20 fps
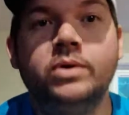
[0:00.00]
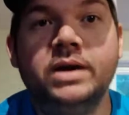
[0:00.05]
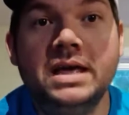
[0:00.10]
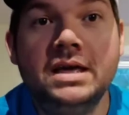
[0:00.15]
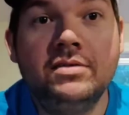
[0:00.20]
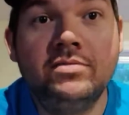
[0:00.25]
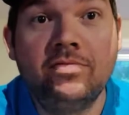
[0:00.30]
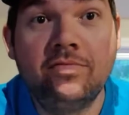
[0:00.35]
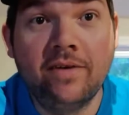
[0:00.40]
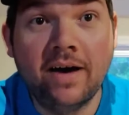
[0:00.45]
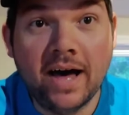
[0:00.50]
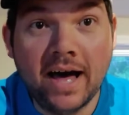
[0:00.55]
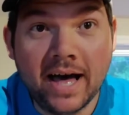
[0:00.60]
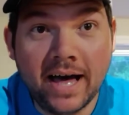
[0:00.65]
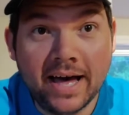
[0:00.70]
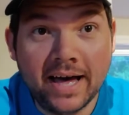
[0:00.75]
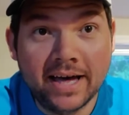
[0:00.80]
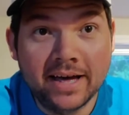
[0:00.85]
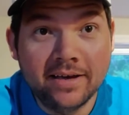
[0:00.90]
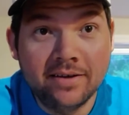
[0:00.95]
Week
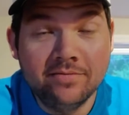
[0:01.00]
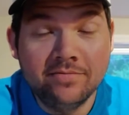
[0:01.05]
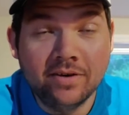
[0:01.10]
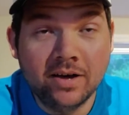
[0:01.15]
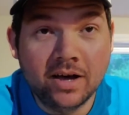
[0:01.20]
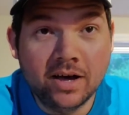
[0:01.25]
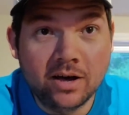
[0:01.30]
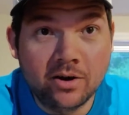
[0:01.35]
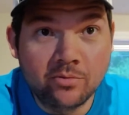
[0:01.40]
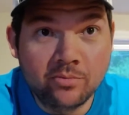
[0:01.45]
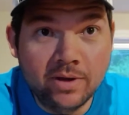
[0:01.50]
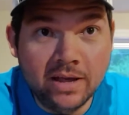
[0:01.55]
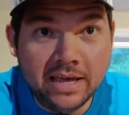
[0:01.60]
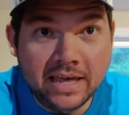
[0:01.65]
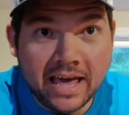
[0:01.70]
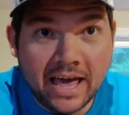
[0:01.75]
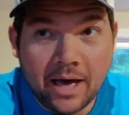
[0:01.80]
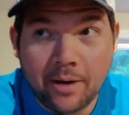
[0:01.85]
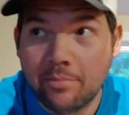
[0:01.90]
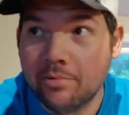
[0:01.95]
5
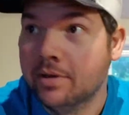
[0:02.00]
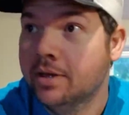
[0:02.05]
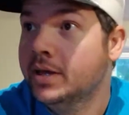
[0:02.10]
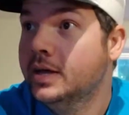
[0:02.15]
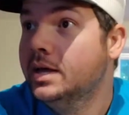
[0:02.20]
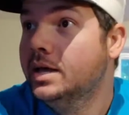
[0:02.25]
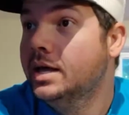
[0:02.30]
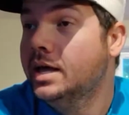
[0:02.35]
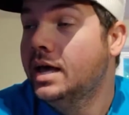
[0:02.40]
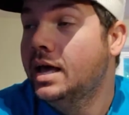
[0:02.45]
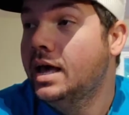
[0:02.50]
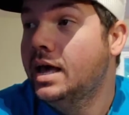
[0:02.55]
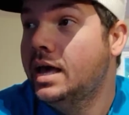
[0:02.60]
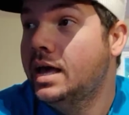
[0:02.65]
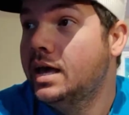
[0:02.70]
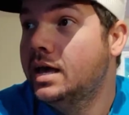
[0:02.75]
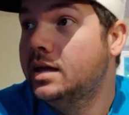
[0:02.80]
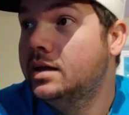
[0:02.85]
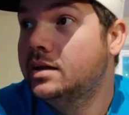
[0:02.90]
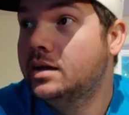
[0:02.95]
recap.
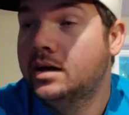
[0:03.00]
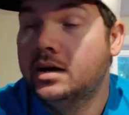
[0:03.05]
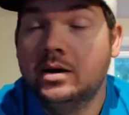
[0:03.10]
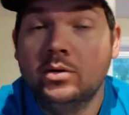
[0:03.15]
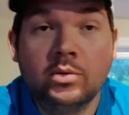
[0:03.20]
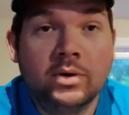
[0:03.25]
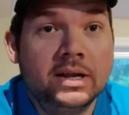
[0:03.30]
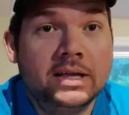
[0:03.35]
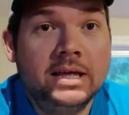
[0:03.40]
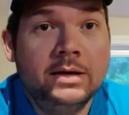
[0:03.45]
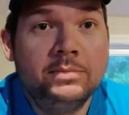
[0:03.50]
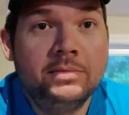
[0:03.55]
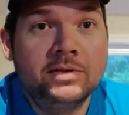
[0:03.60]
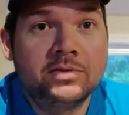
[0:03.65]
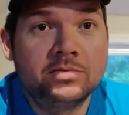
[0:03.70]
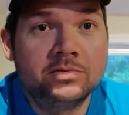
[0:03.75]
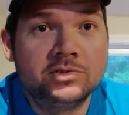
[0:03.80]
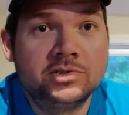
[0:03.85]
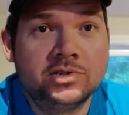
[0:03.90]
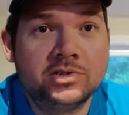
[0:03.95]
And we're going to keep
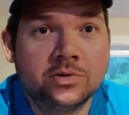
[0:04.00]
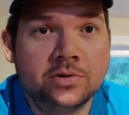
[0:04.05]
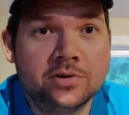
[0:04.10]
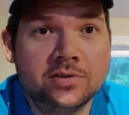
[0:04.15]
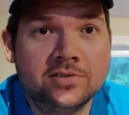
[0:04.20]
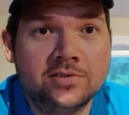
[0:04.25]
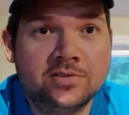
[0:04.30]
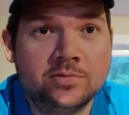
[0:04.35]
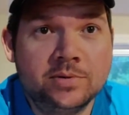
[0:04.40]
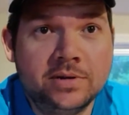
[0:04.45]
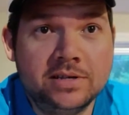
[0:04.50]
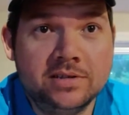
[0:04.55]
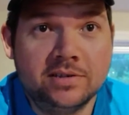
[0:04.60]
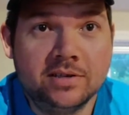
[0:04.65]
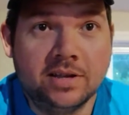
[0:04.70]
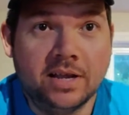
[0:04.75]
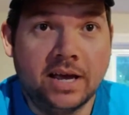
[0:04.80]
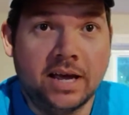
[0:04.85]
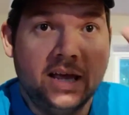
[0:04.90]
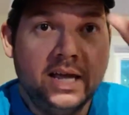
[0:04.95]
this one short and
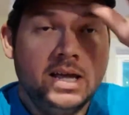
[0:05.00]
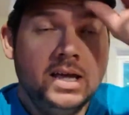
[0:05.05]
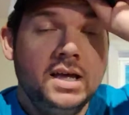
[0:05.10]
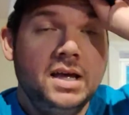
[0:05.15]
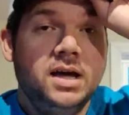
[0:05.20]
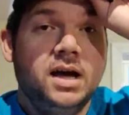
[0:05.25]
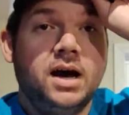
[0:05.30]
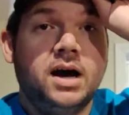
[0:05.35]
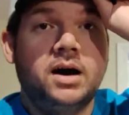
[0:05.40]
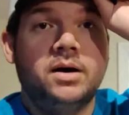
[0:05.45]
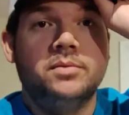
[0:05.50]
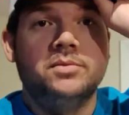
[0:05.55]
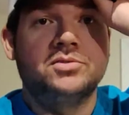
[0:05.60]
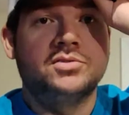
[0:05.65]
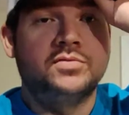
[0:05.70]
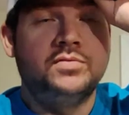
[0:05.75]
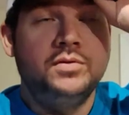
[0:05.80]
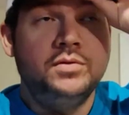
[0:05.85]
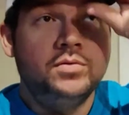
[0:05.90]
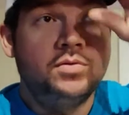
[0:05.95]
sweet today.
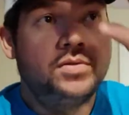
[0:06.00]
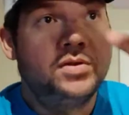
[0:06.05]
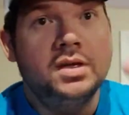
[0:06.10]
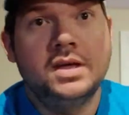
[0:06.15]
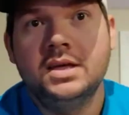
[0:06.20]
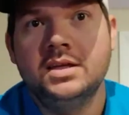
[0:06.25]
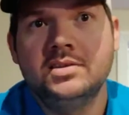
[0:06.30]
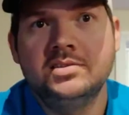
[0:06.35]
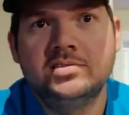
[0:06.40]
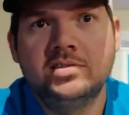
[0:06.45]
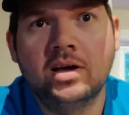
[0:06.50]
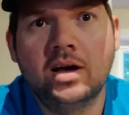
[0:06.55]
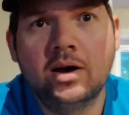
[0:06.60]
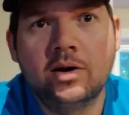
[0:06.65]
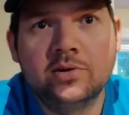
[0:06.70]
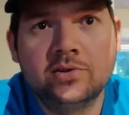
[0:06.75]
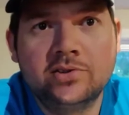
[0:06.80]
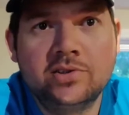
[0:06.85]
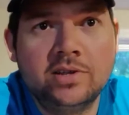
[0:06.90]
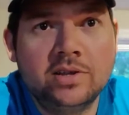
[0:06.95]
There's a few things
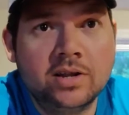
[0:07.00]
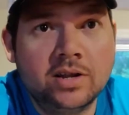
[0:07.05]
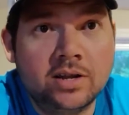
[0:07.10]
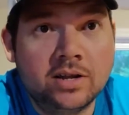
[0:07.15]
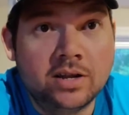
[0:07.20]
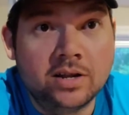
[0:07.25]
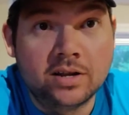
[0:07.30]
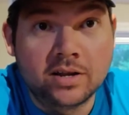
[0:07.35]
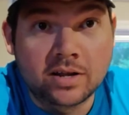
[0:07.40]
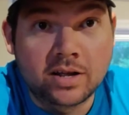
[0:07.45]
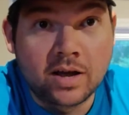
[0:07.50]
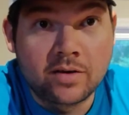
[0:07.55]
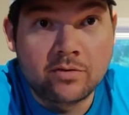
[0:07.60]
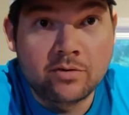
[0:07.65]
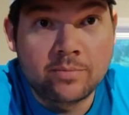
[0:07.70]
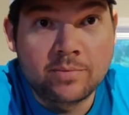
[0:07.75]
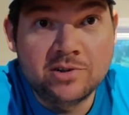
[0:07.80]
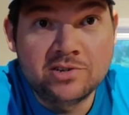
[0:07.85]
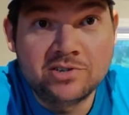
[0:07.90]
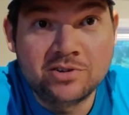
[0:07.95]
we just need to
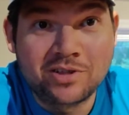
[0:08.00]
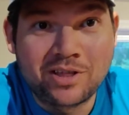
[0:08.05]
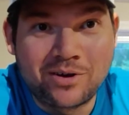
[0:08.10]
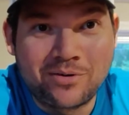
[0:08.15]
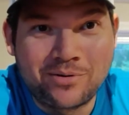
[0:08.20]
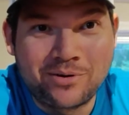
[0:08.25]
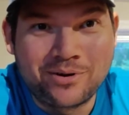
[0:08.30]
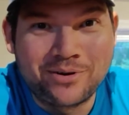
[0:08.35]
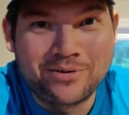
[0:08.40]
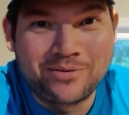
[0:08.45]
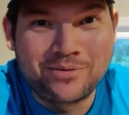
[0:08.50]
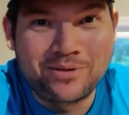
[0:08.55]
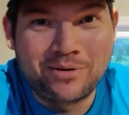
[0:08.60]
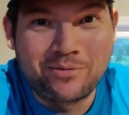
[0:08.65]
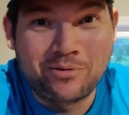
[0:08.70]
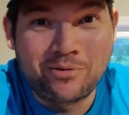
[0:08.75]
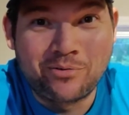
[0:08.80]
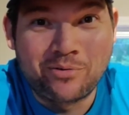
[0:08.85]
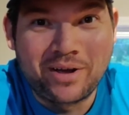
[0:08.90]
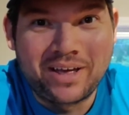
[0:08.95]
cover to be sure that we're
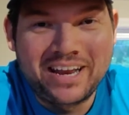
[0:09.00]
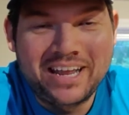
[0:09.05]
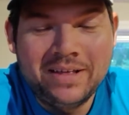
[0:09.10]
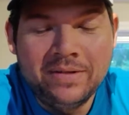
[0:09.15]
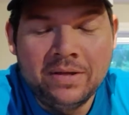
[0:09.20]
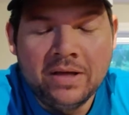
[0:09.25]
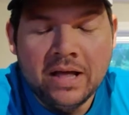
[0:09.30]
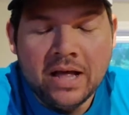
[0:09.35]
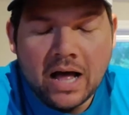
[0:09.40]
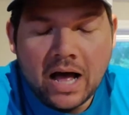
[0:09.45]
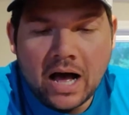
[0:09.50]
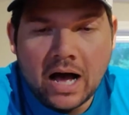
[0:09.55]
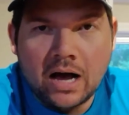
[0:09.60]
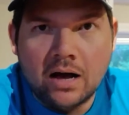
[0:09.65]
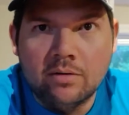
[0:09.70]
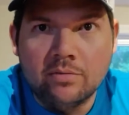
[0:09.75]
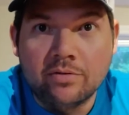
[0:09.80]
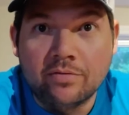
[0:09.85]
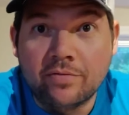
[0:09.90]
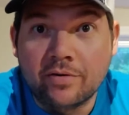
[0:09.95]
ready.
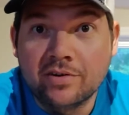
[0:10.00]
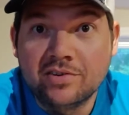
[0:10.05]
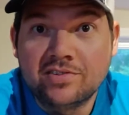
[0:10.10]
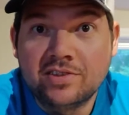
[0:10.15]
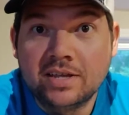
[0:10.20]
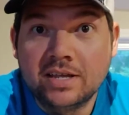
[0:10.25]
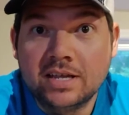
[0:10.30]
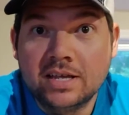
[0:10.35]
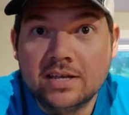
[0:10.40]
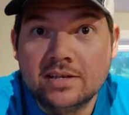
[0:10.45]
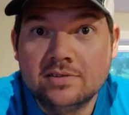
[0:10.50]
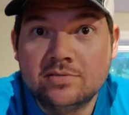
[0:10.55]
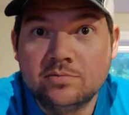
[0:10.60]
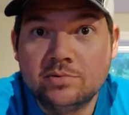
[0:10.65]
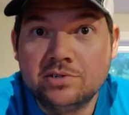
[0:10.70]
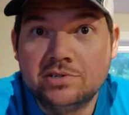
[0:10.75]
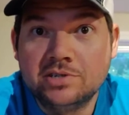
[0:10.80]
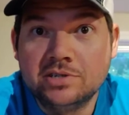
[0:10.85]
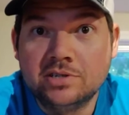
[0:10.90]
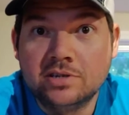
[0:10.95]
The first thing
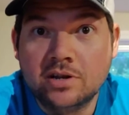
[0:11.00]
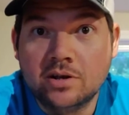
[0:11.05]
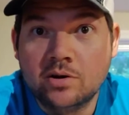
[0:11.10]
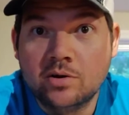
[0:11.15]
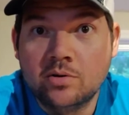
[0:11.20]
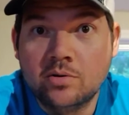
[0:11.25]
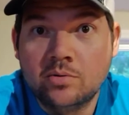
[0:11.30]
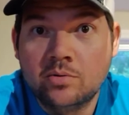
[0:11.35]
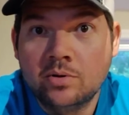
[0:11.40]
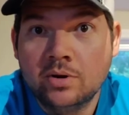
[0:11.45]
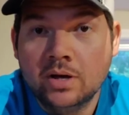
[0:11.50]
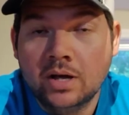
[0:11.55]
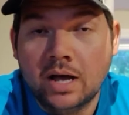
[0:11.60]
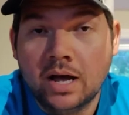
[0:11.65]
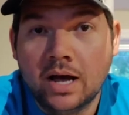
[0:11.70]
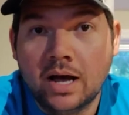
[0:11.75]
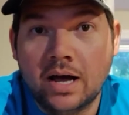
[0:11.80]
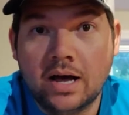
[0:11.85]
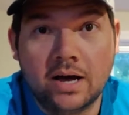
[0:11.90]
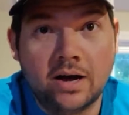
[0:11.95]
is we should know
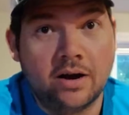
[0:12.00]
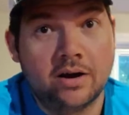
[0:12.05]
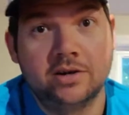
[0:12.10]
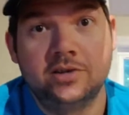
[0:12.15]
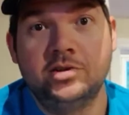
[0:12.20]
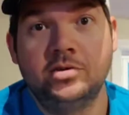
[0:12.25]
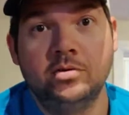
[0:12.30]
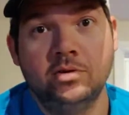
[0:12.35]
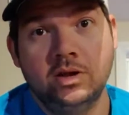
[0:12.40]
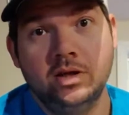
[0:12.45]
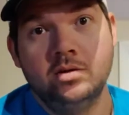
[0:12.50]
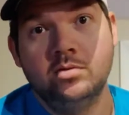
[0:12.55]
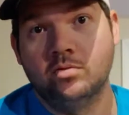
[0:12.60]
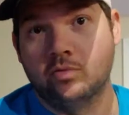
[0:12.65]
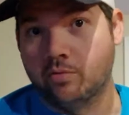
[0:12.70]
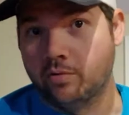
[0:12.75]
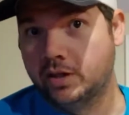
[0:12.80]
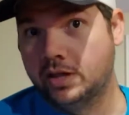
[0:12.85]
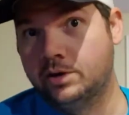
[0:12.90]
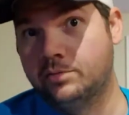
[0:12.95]
our
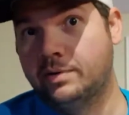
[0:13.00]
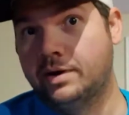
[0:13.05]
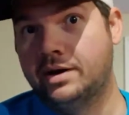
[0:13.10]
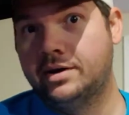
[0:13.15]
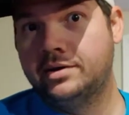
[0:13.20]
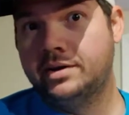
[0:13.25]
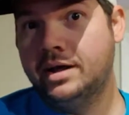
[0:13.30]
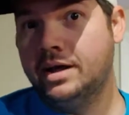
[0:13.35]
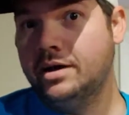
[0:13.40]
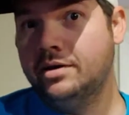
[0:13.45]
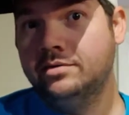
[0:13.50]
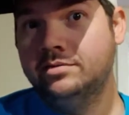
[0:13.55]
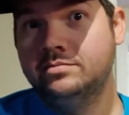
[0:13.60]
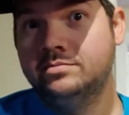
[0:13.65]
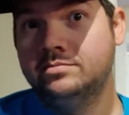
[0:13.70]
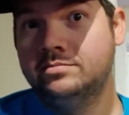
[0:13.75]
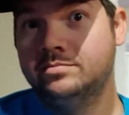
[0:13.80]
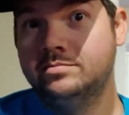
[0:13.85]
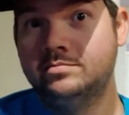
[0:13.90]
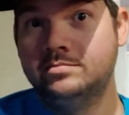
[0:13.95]
tuning really well
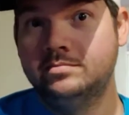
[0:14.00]
now.